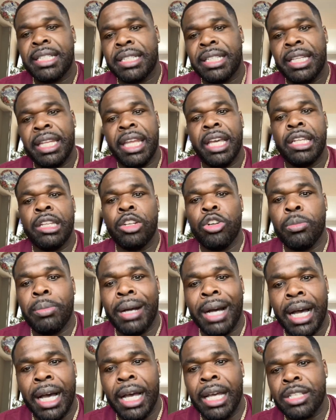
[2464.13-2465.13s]
they're a little
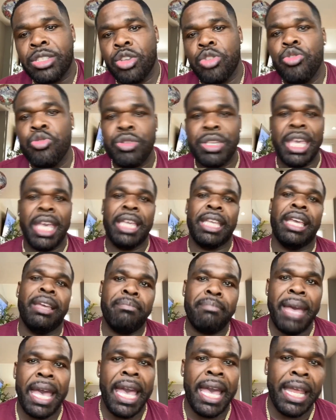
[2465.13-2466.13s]
behind. So you can't get
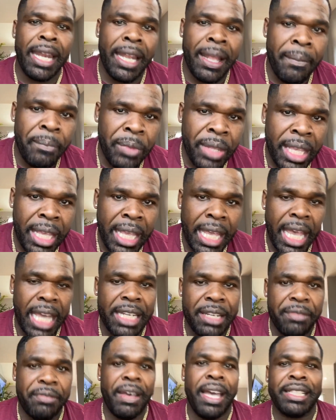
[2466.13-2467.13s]
mad at
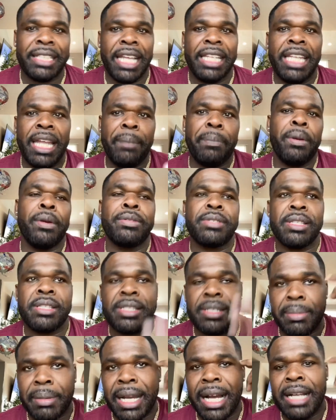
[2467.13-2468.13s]
the fact that that person
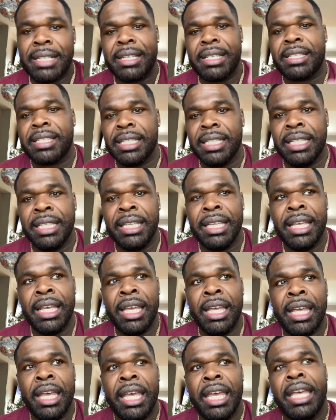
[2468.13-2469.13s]
subconsciously
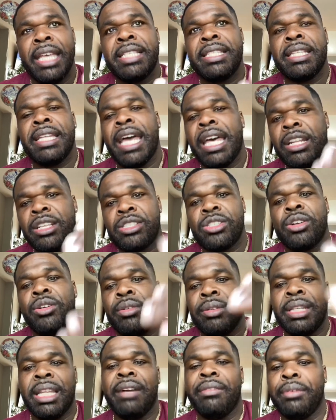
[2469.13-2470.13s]
isn't at a
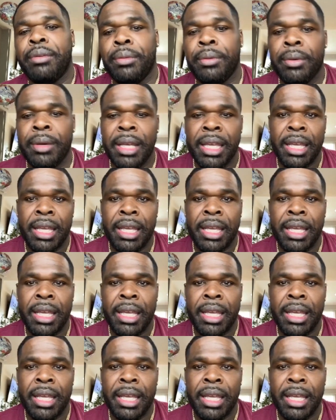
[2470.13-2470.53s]
certain level